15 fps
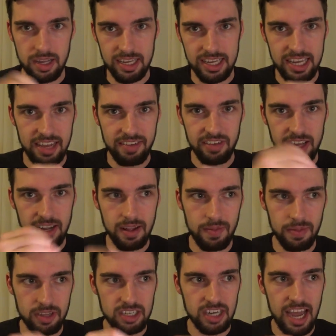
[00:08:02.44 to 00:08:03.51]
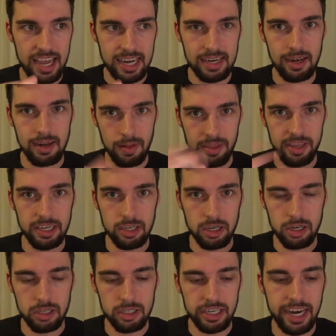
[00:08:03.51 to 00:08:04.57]
giving the title, the
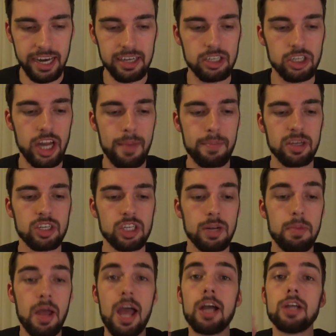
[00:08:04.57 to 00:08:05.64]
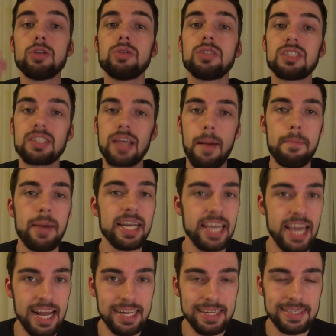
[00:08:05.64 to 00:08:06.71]
Intercontinental Championship, to
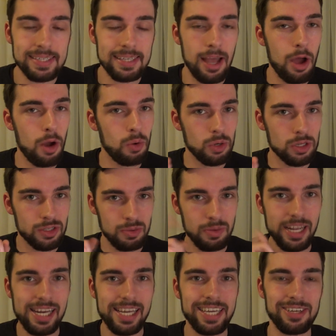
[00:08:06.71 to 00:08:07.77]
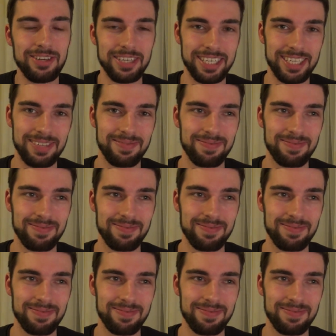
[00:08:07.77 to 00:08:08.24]
somebody else was really good.